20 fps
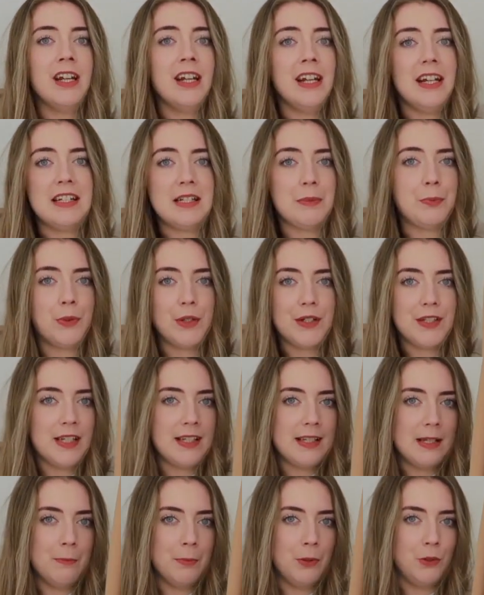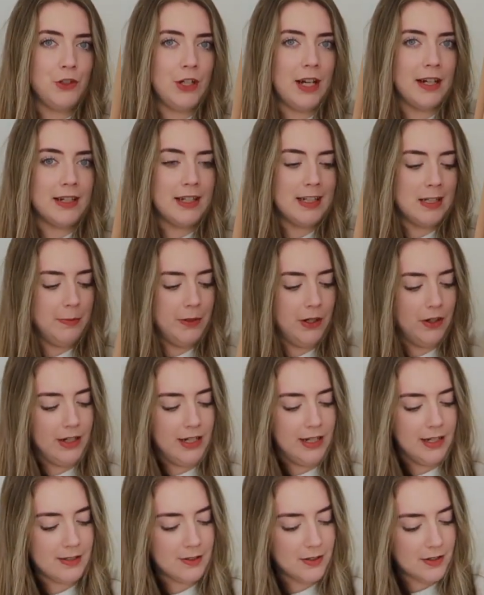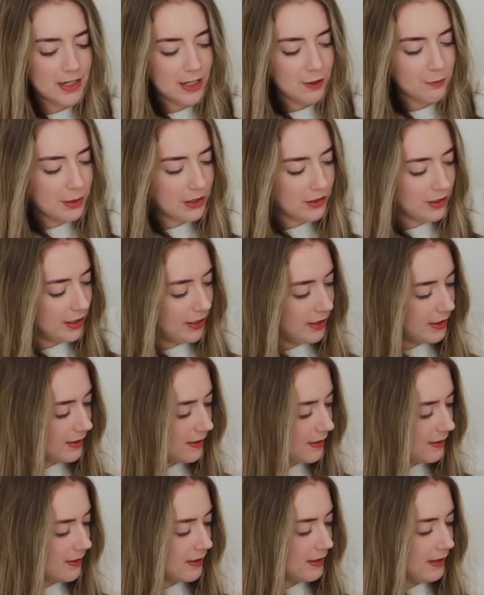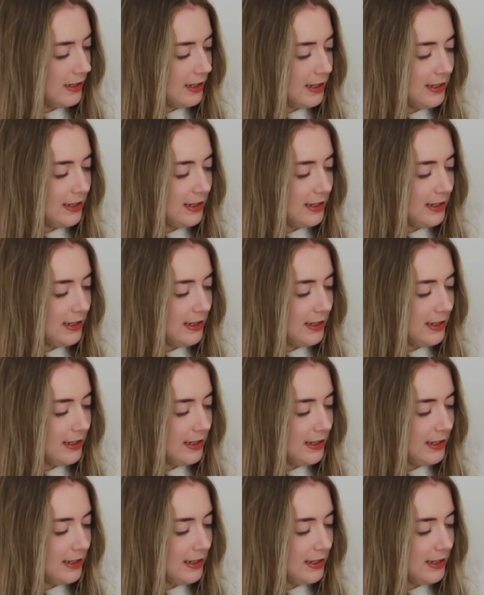It's a pretty simple jacket, to be honest. Does it have pockets?